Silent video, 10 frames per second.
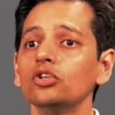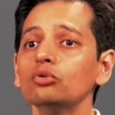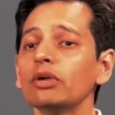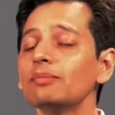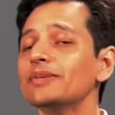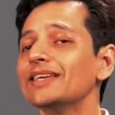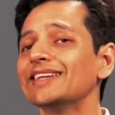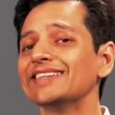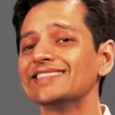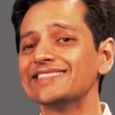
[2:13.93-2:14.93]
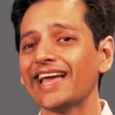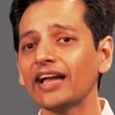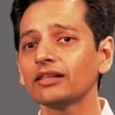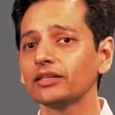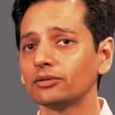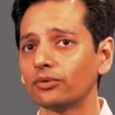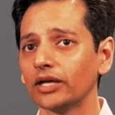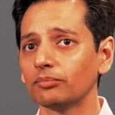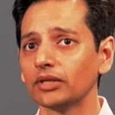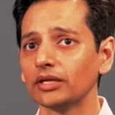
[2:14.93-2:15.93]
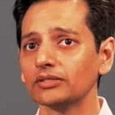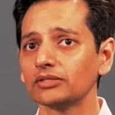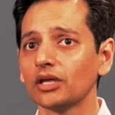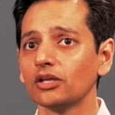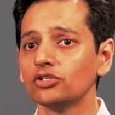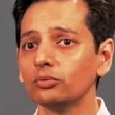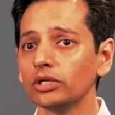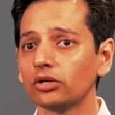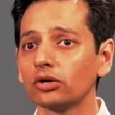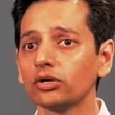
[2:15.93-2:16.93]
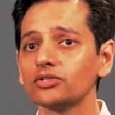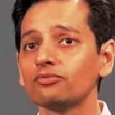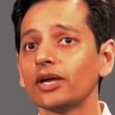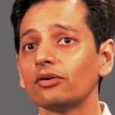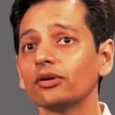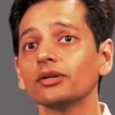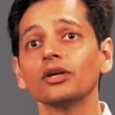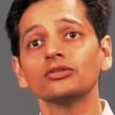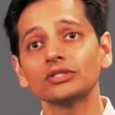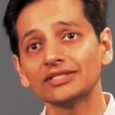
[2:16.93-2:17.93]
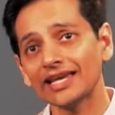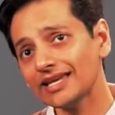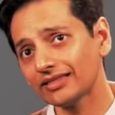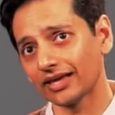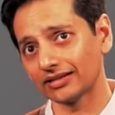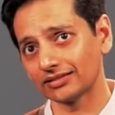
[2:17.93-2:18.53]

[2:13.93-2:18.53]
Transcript: you may be in exactly the right place to encourage a veteran to take that